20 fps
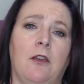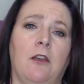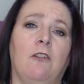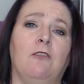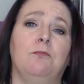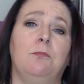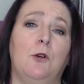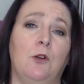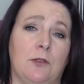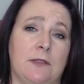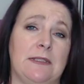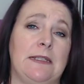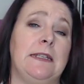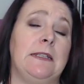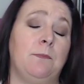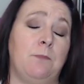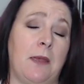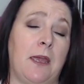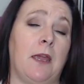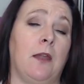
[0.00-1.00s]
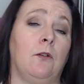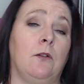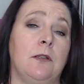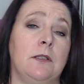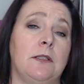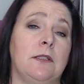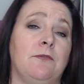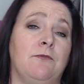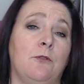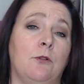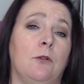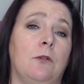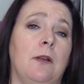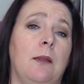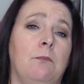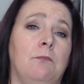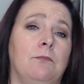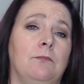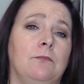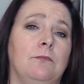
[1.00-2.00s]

of Maudsley's parents for him.